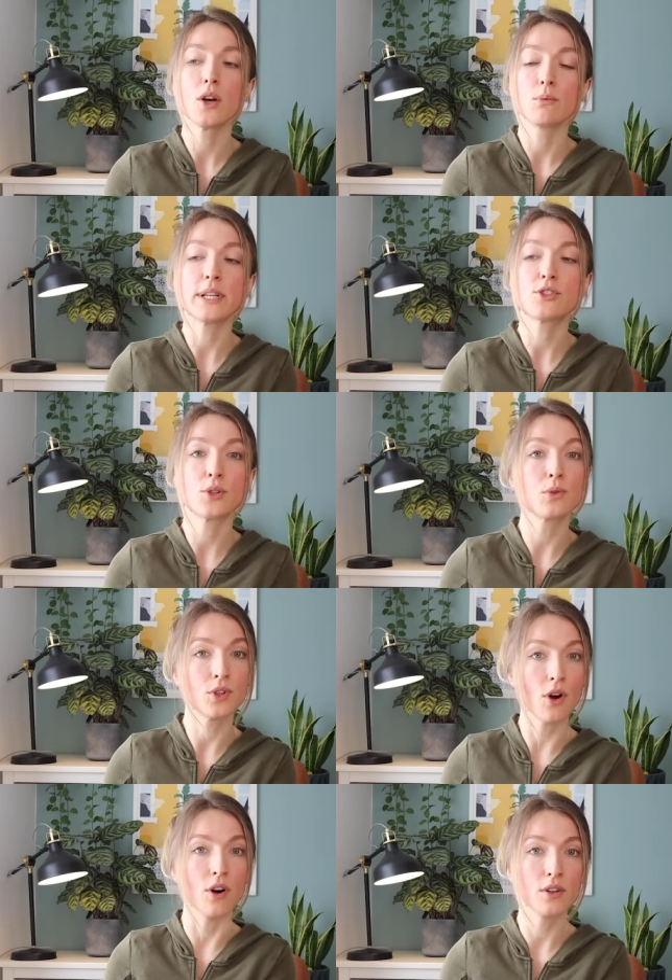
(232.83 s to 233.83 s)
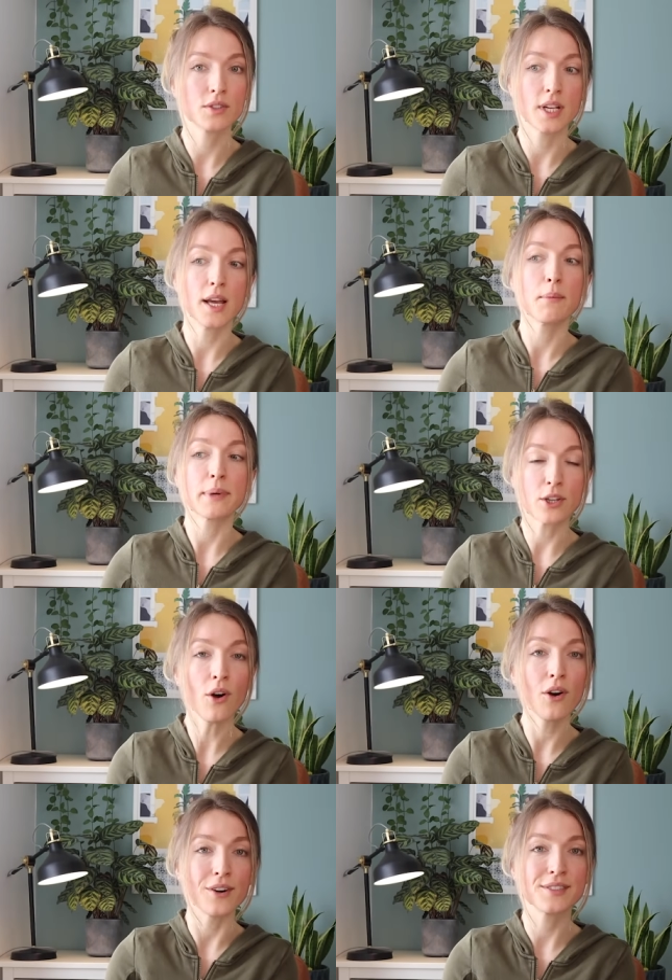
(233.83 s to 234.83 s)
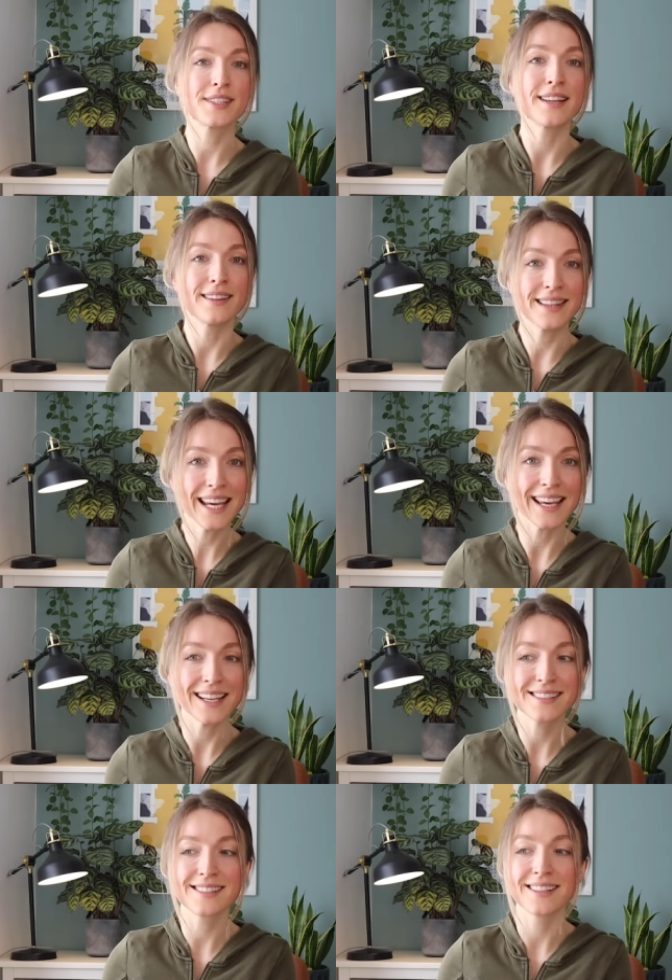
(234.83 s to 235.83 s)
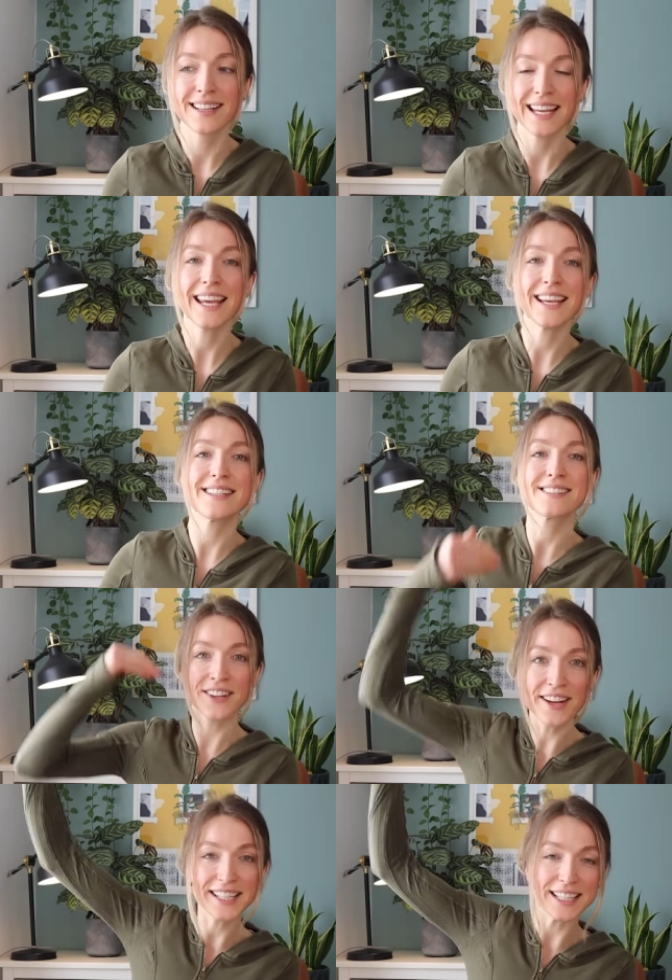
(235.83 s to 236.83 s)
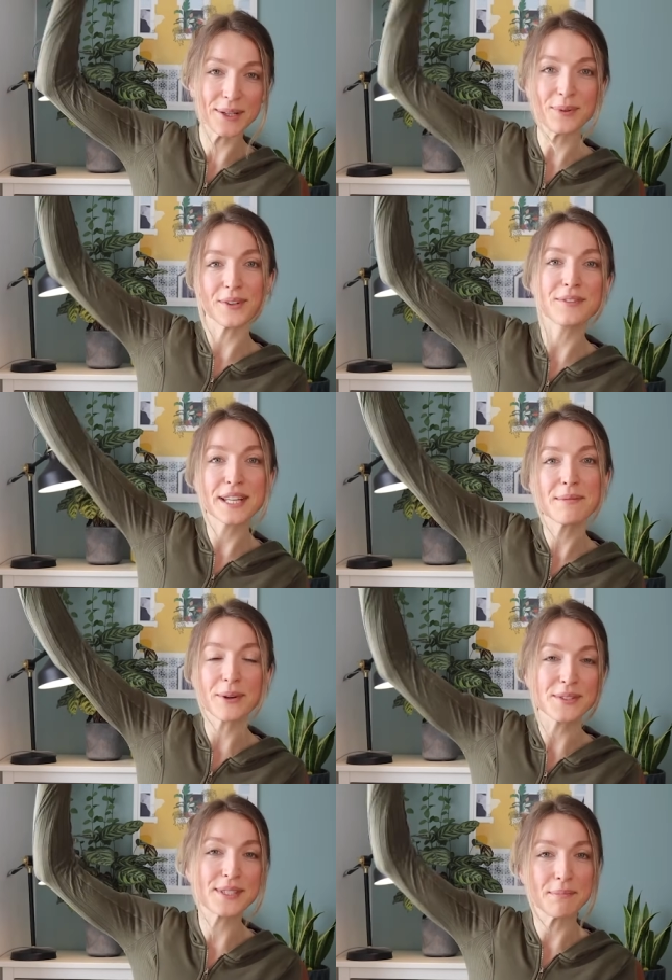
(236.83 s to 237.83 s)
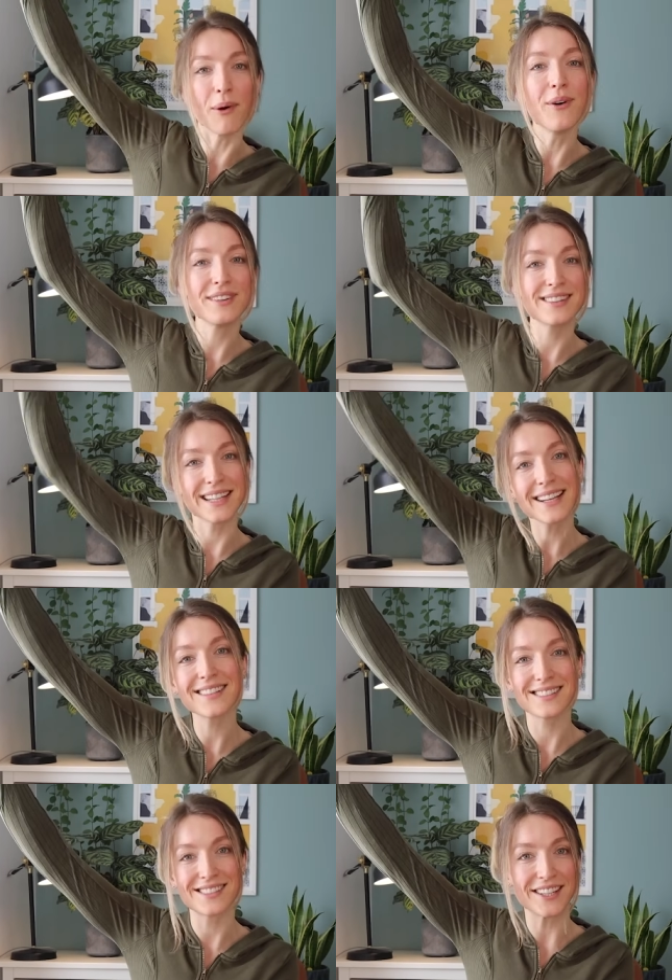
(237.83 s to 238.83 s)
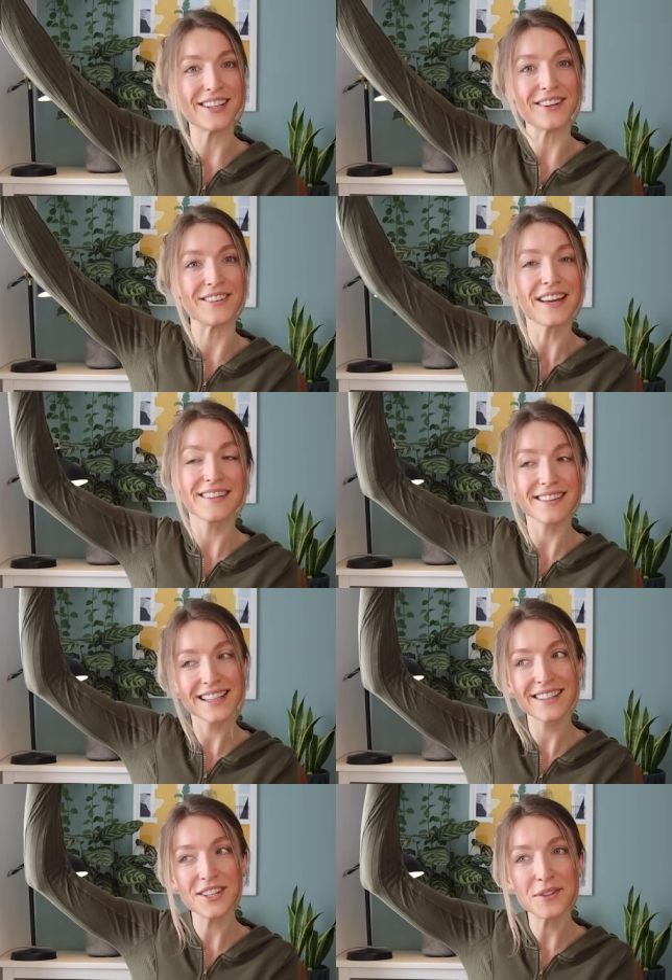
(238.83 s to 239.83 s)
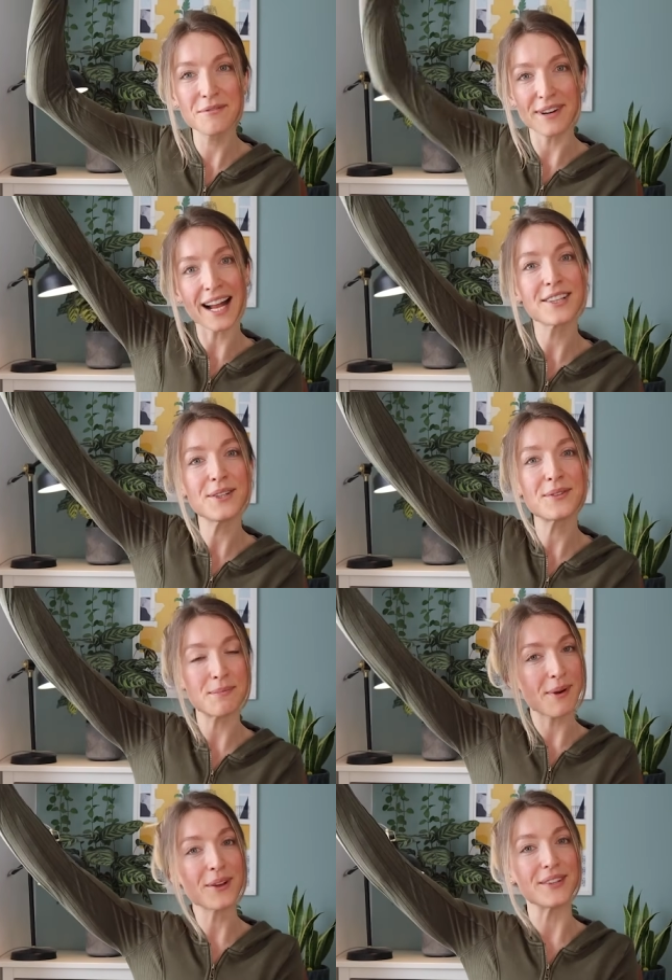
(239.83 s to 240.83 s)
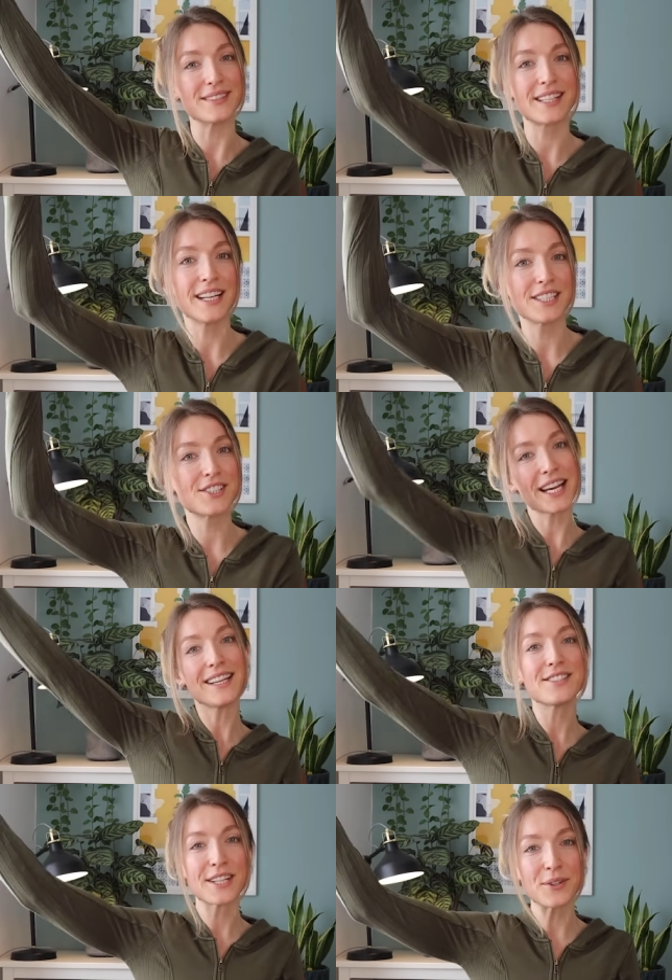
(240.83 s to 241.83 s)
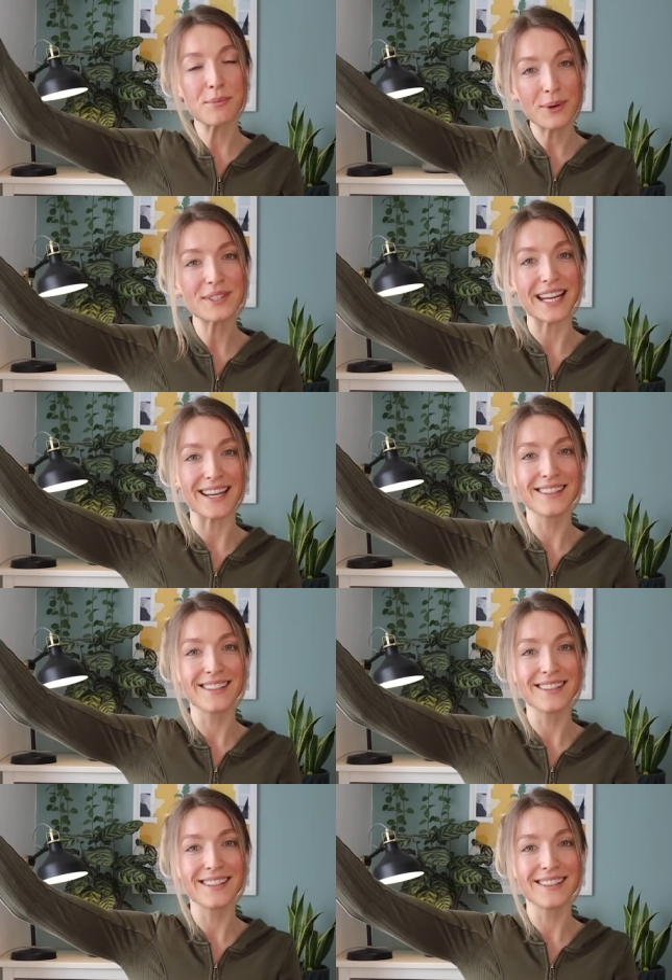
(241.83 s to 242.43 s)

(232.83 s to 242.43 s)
which you're not because this is likely one of the most important things to you, the thing that you value the most, changing your body.